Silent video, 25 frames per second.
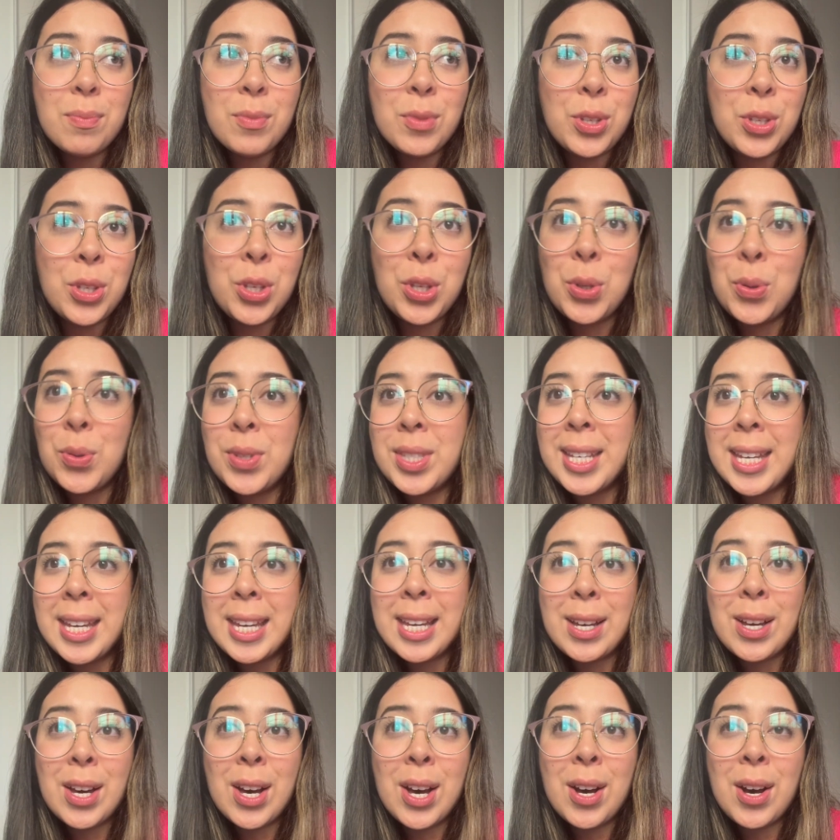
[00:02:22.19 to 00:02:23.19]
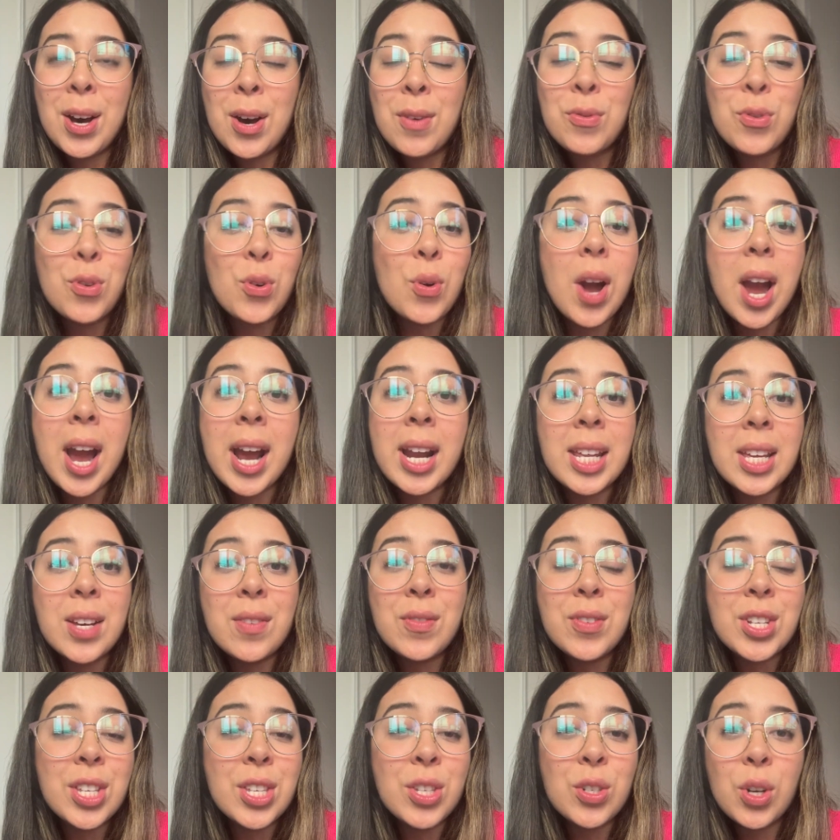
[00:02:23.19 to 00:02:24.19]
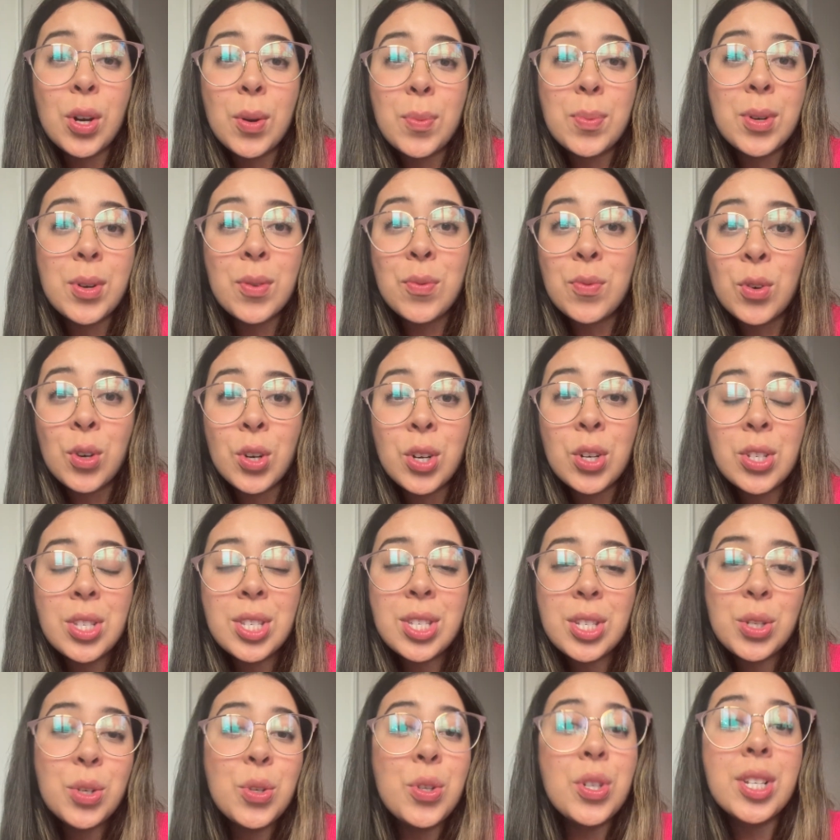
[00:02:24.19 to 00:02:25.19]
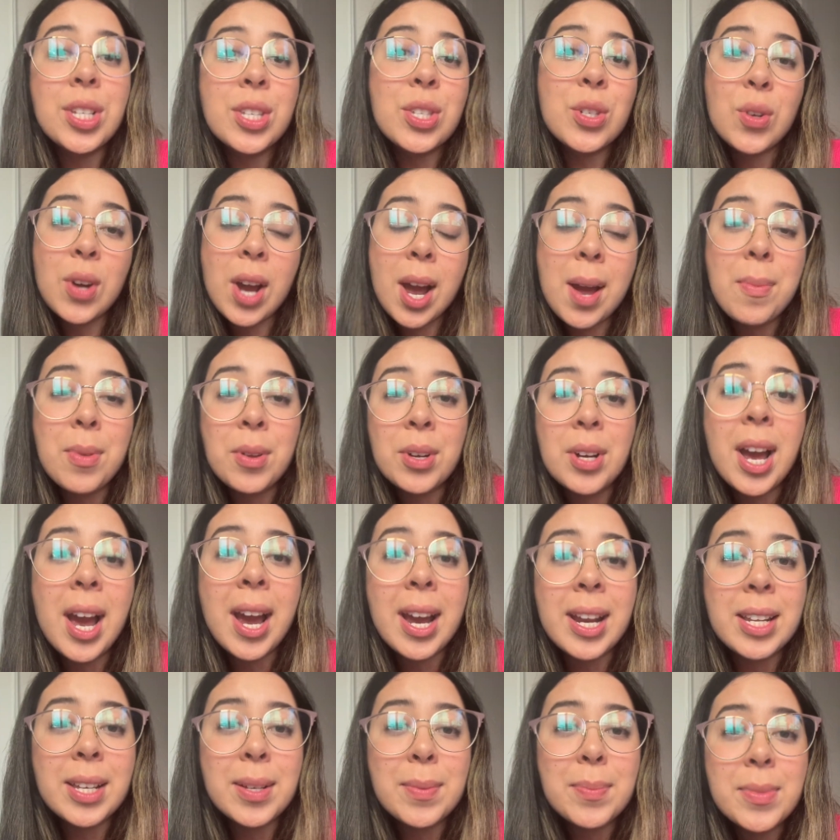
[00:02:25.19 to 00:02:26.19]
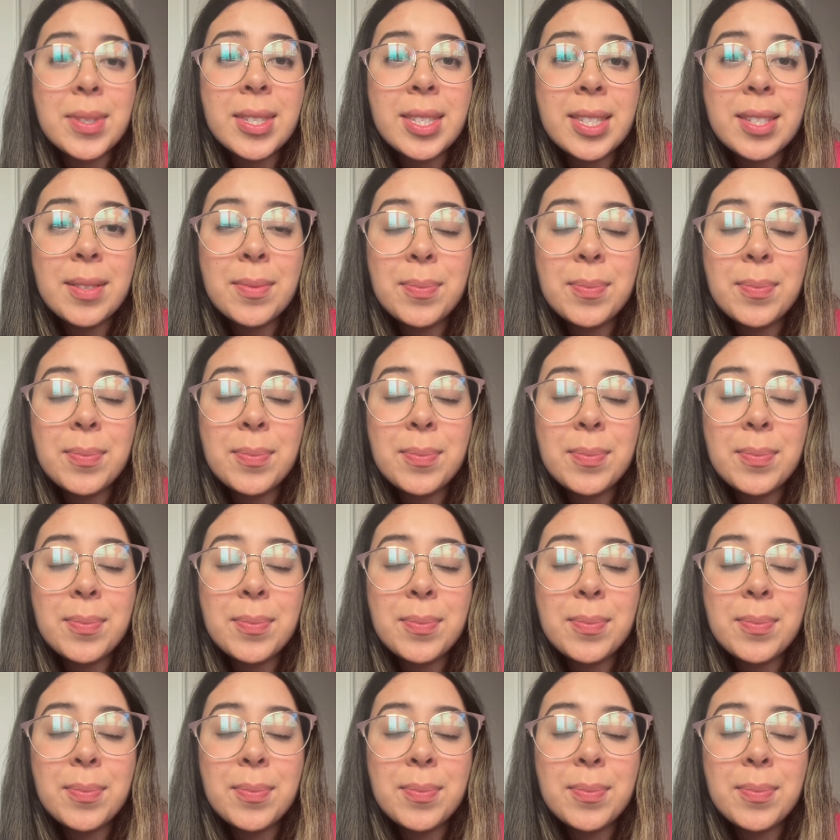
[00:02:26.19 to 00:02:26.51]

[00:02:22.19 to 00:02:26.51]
using a variety of descriptive words to describe their items.